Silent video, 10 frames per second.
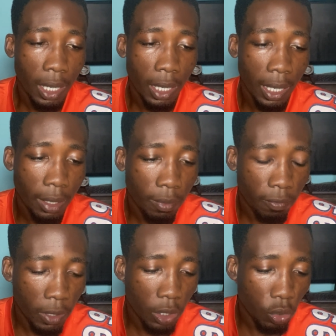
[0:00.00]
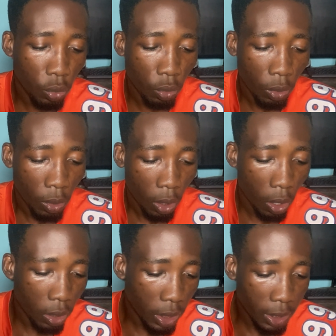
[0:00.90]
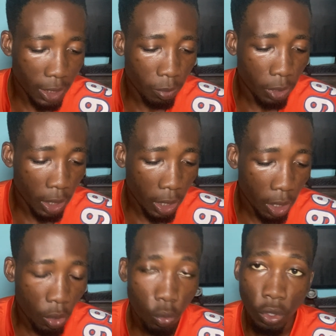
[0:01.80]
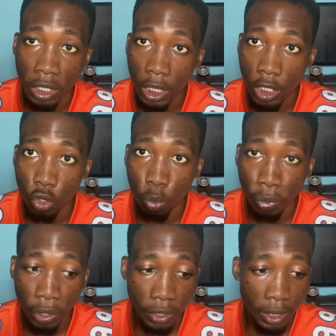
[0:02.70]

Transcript: And very soon, all these TBA will change to points.